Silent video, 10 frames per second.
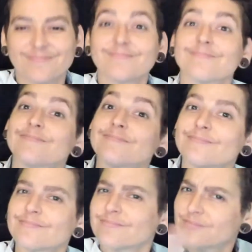Again,
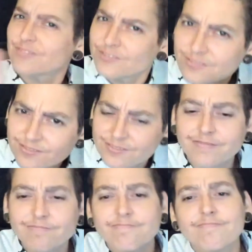be sure to post your
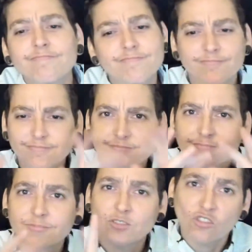thoughts and comments
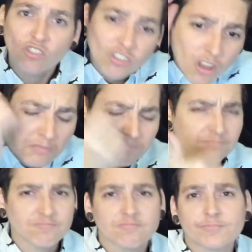at any time
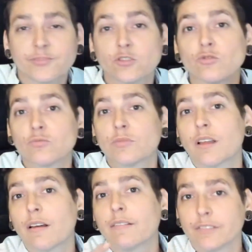during any of the
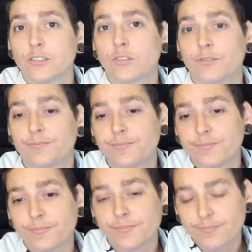live shows.
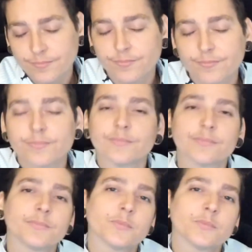We might even